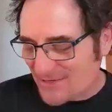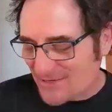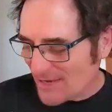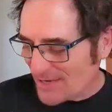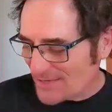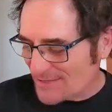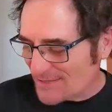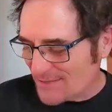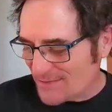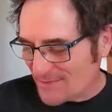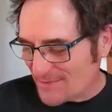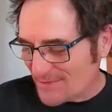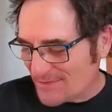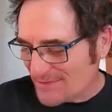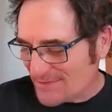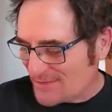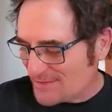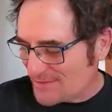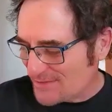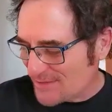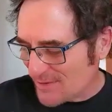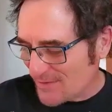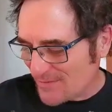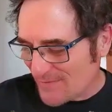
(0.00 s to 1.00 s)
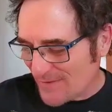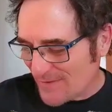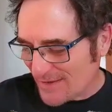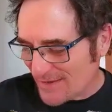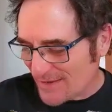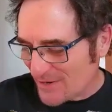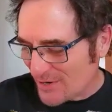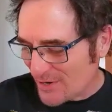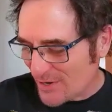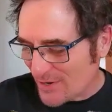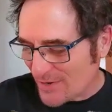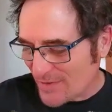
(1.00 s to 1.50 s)
thought she was so
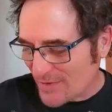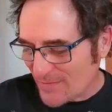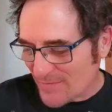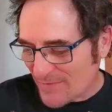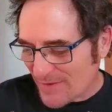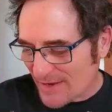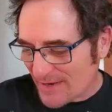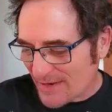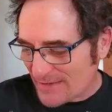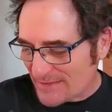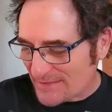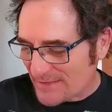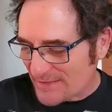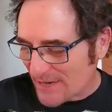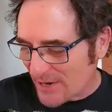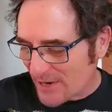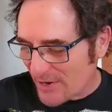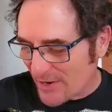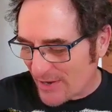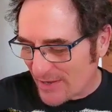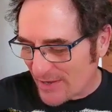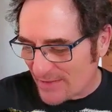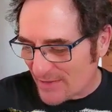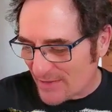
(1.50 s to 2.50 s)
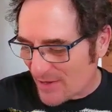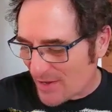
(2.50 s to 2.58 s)
fucking, her confronting Tara at the